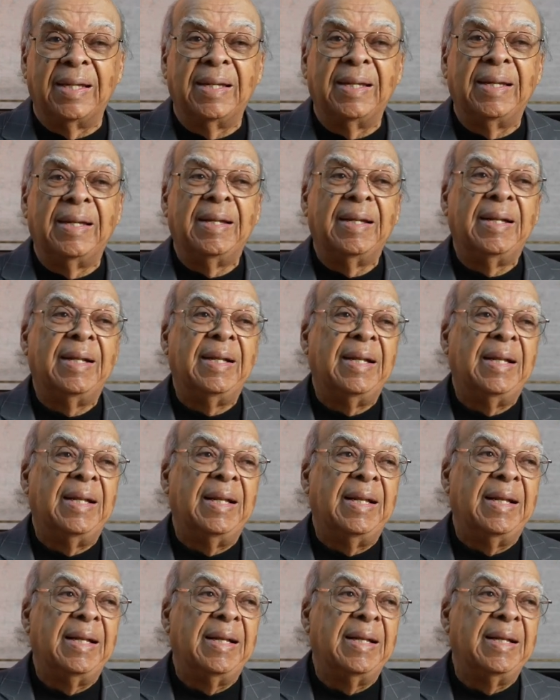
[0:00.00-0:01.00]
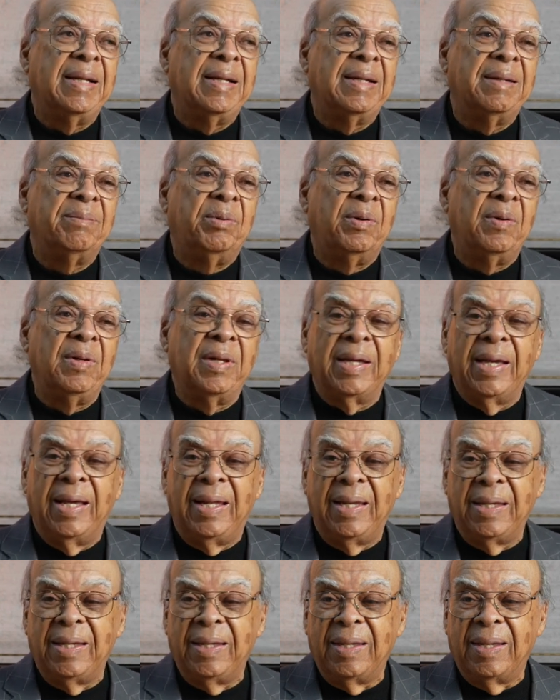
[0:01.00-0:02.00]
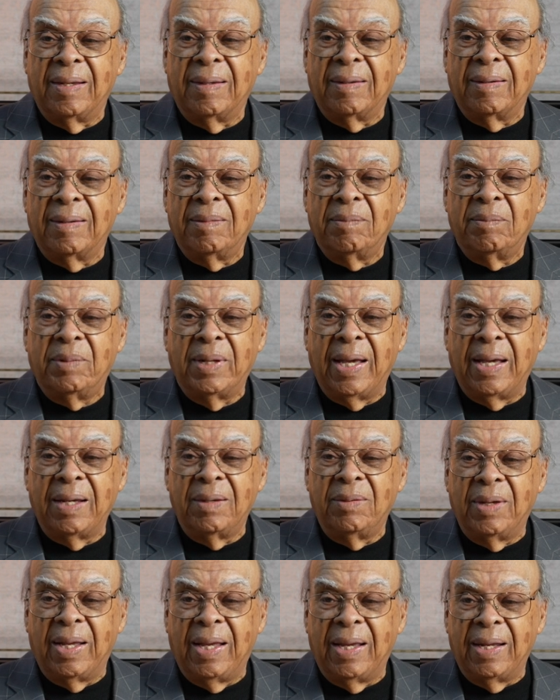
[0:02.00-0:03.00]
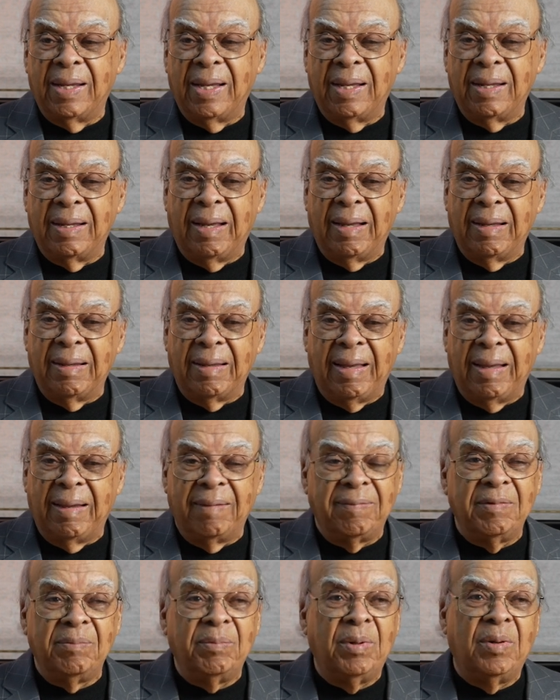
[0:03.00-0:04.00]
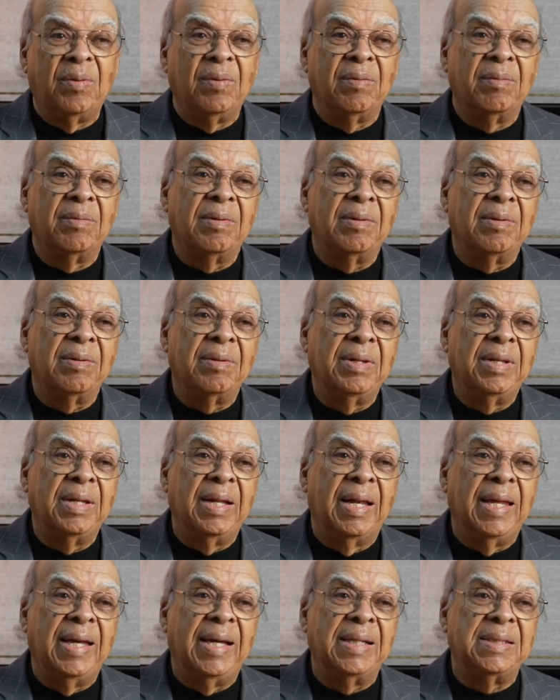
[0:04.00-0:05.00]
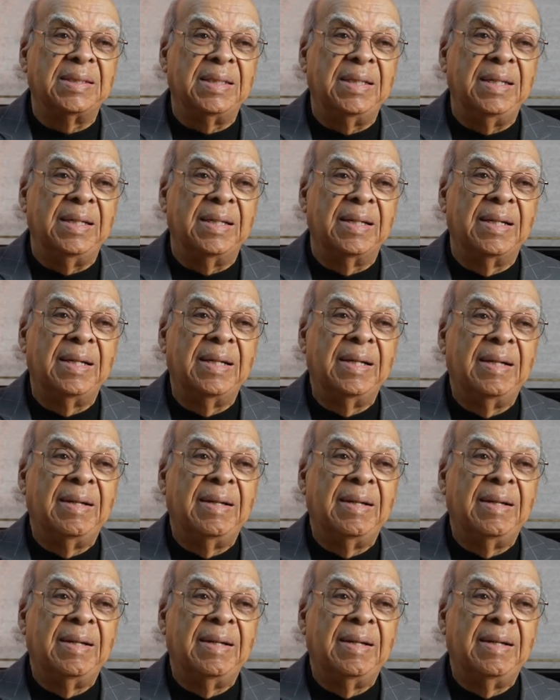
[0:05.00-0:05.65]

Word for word: Mm -hmm. bowling alley, yeah but I don't. I, I, I haven't bowled in the last year.